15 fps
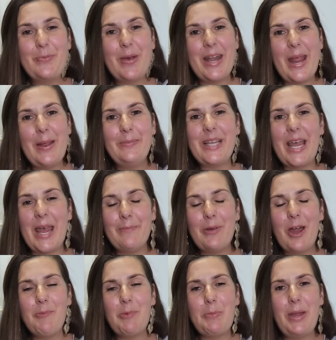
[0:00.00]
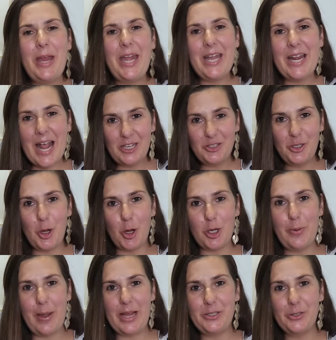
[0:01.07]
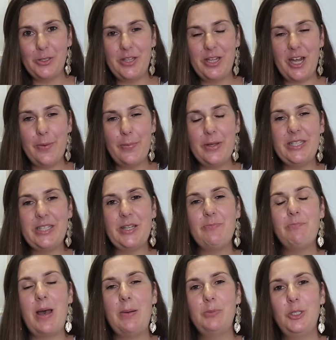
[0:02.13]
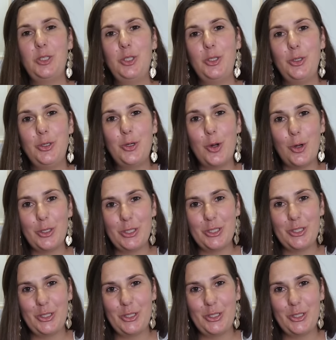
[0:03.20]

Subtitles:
my name's Emma. I'm a pediatric occupational therapist and mum to 2 gorgeous